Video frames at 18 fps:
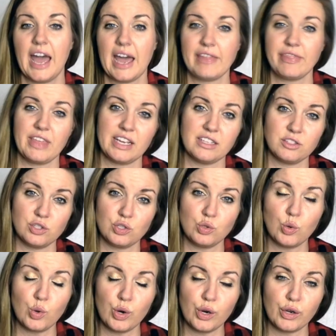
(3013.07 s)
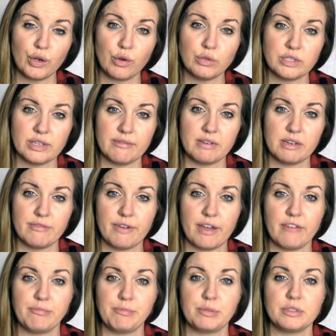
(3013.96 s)
at that store go
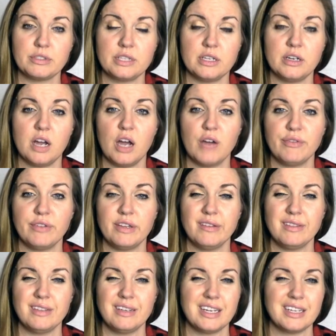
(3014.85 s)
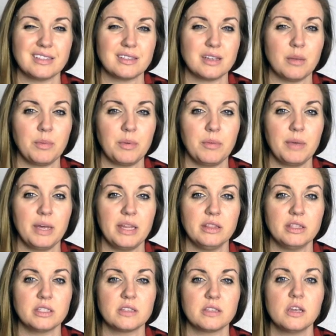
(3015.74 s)
75% off here in the next couple
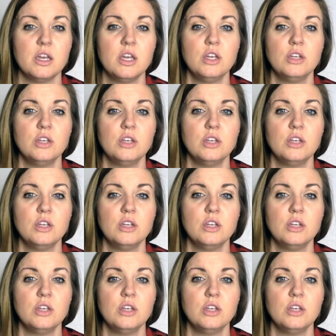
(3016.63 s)
months.